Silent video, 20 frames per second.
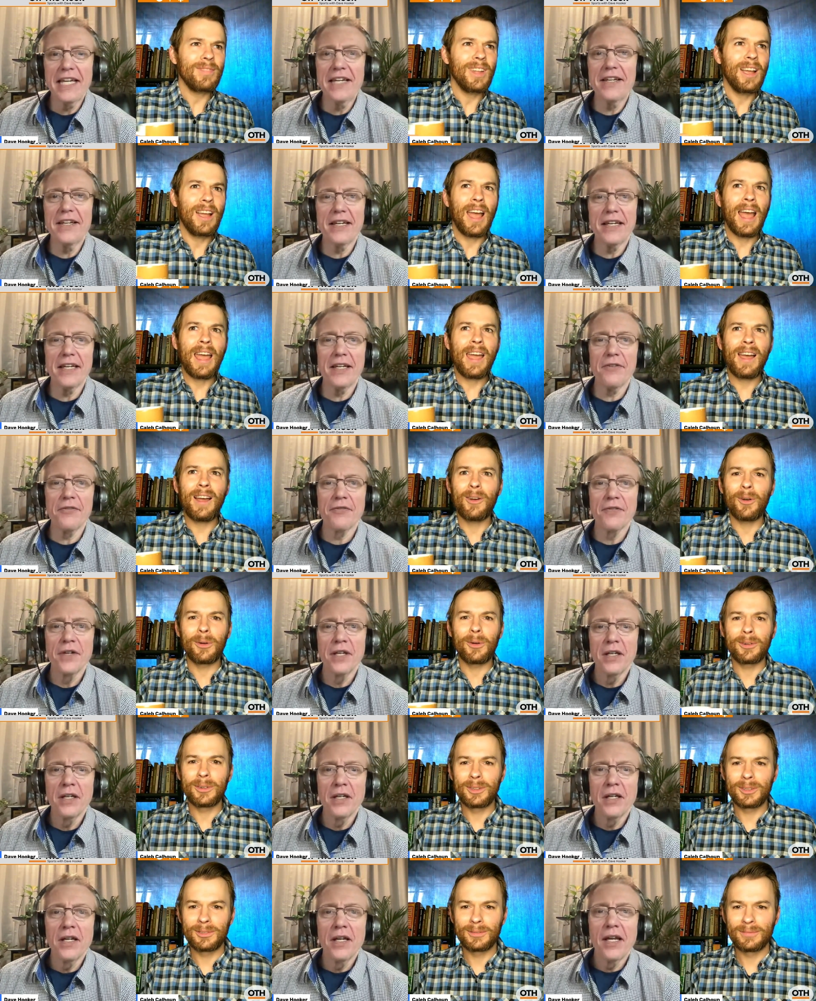Speaker 1: If if,
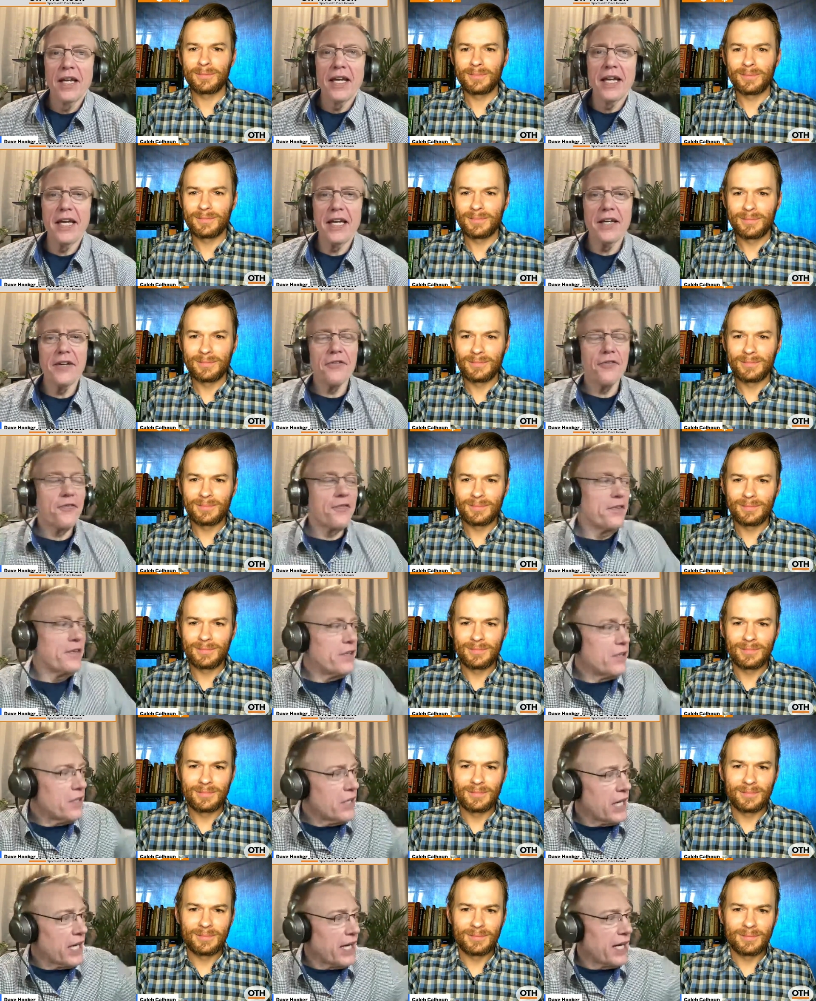
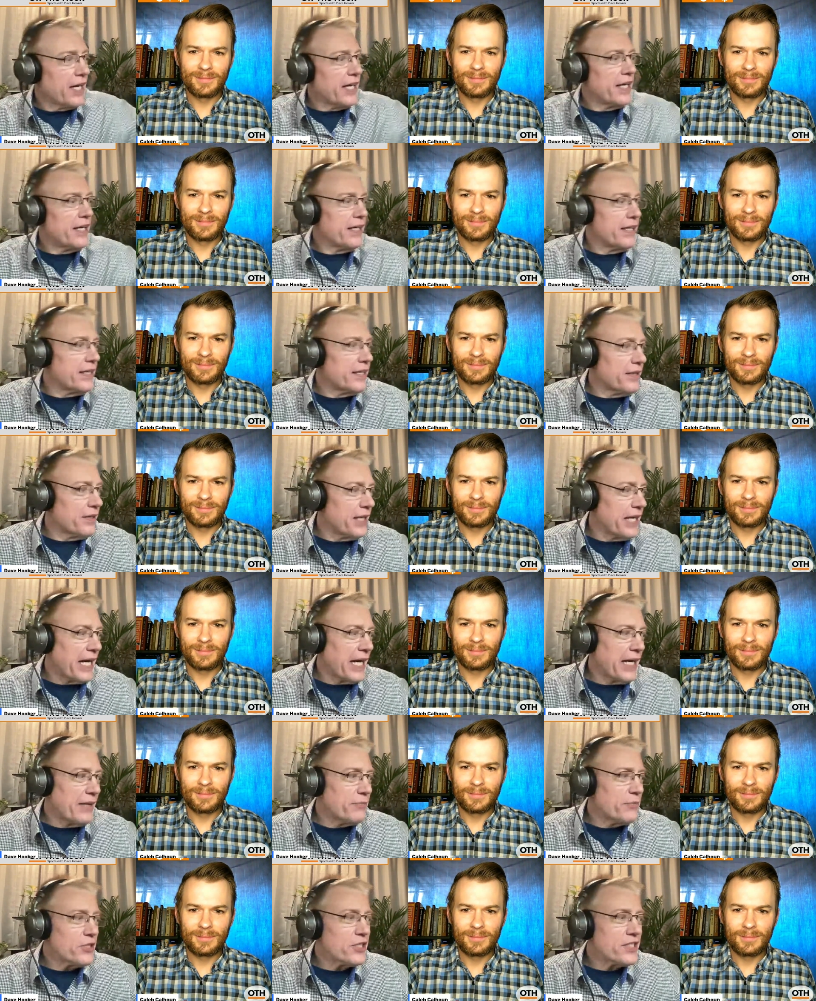if uh,
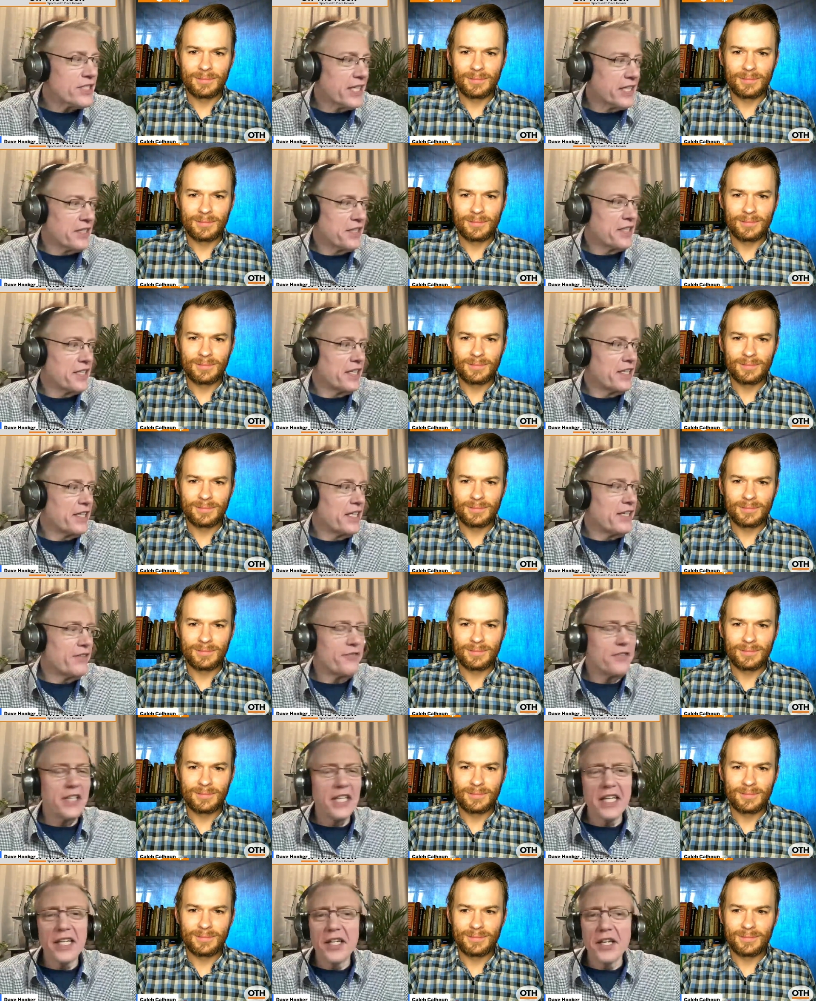I'm just telling you,
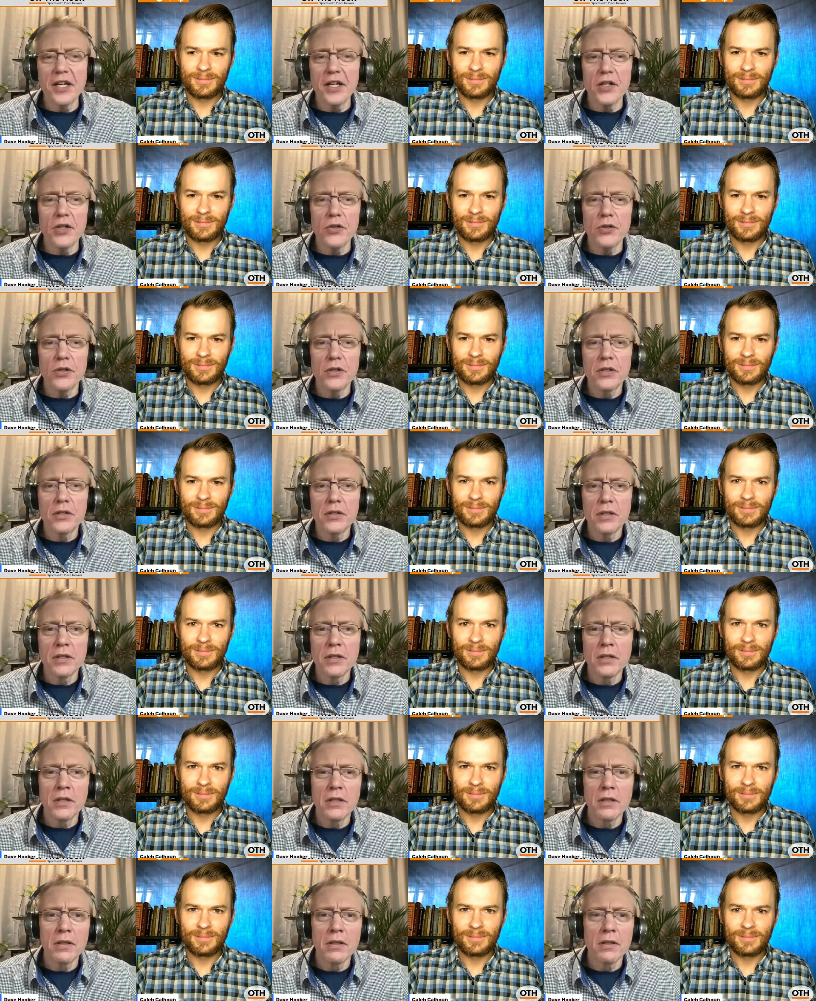if Nico
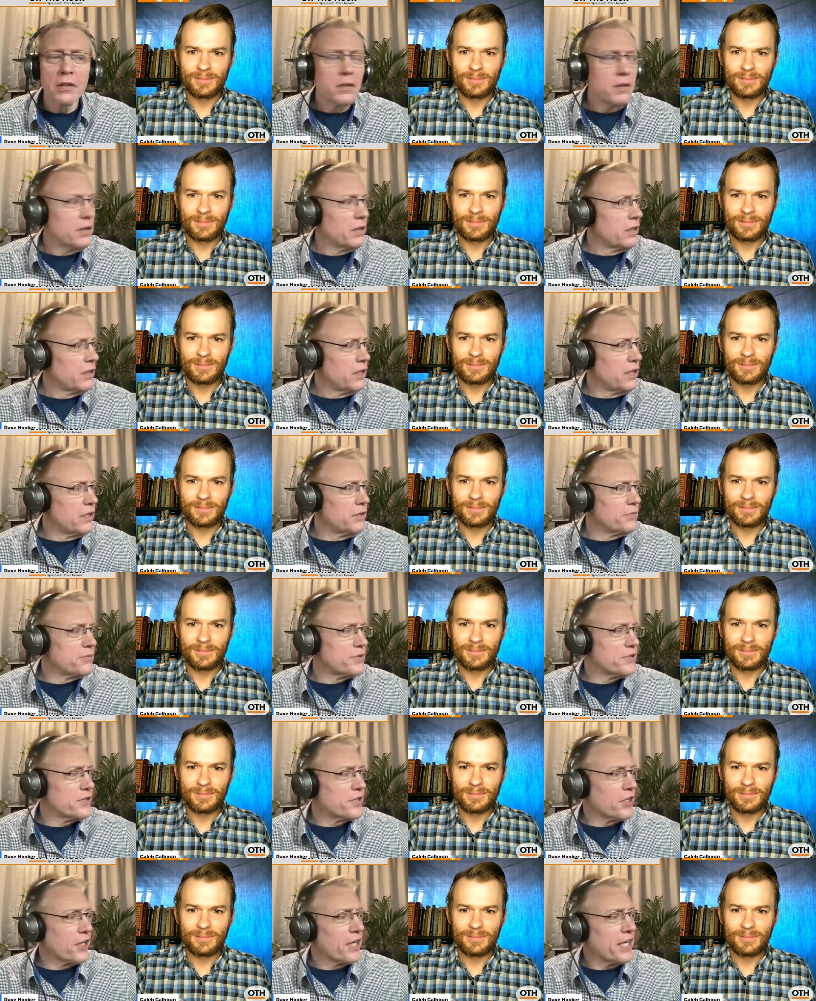
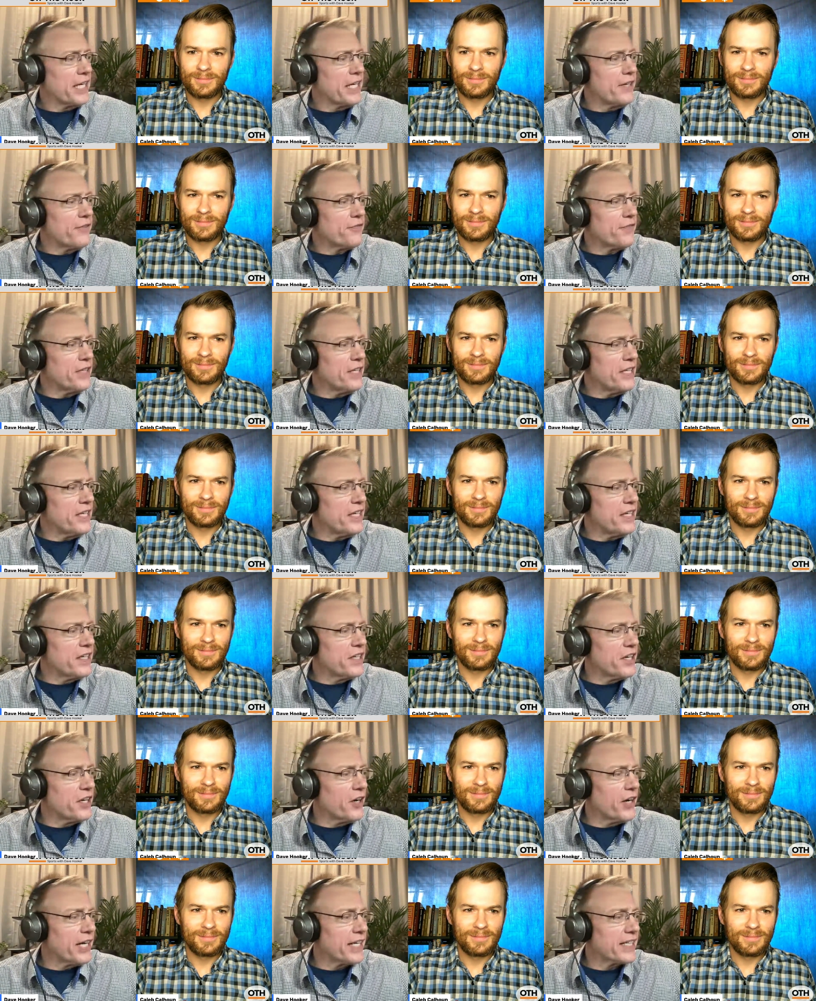Oh, sorry. If
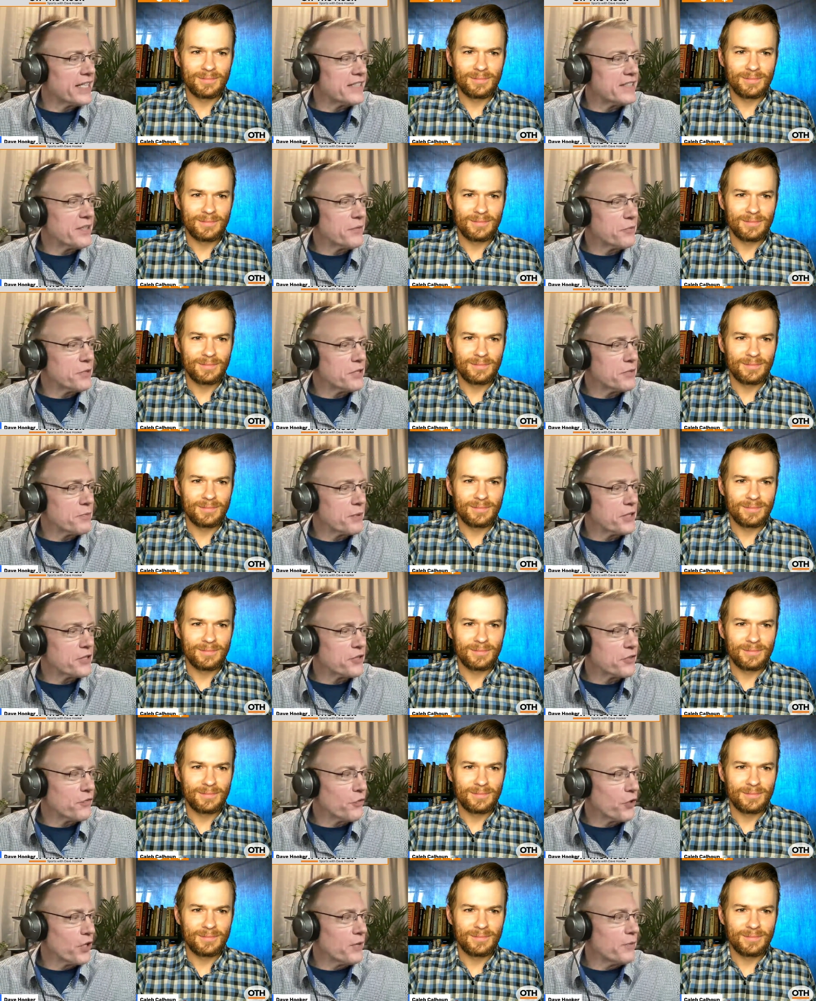Nico, I got something
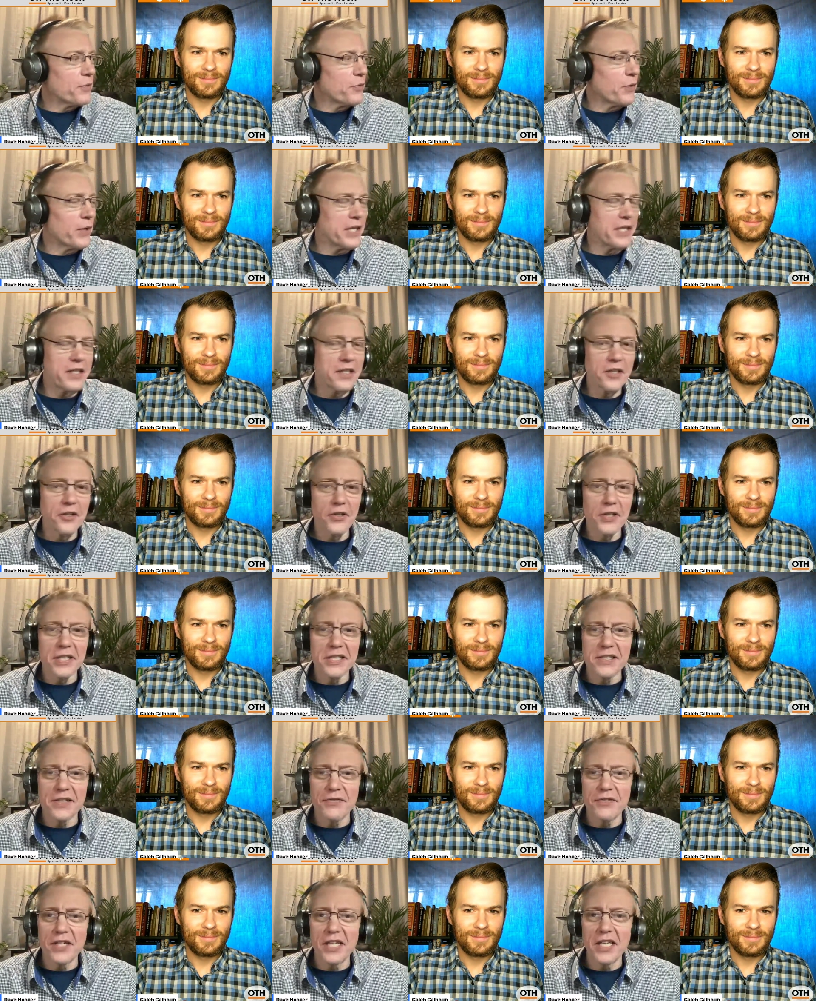special for you. I've been waiting to do
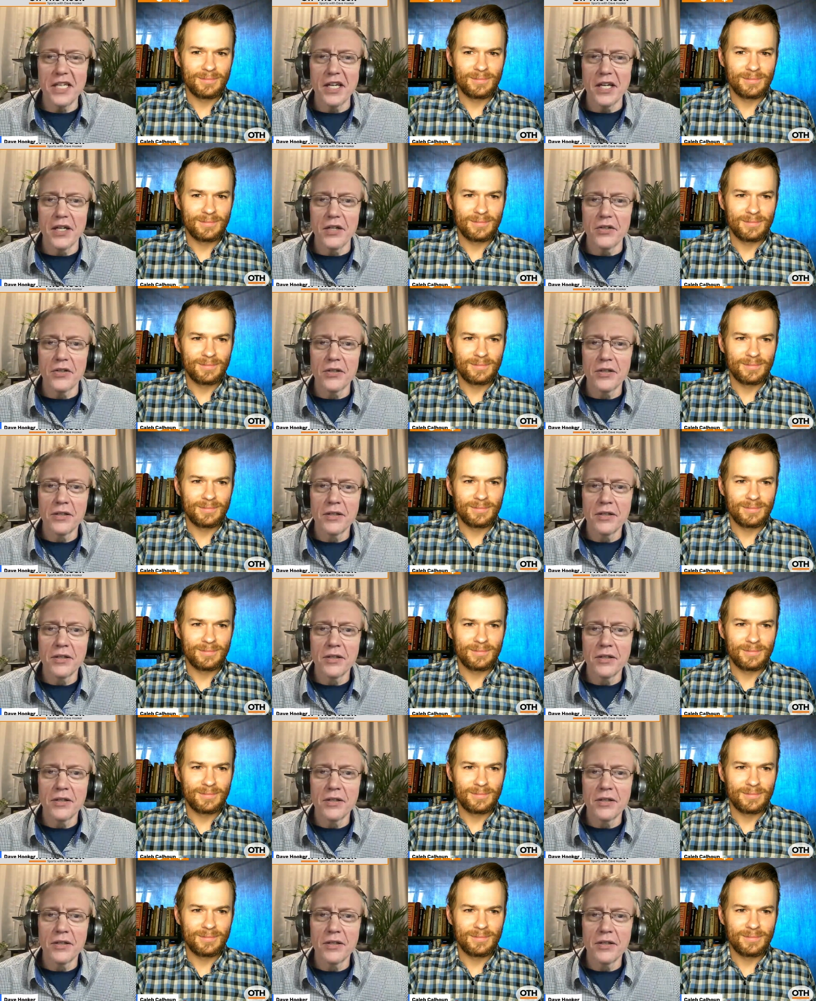this. If Nico,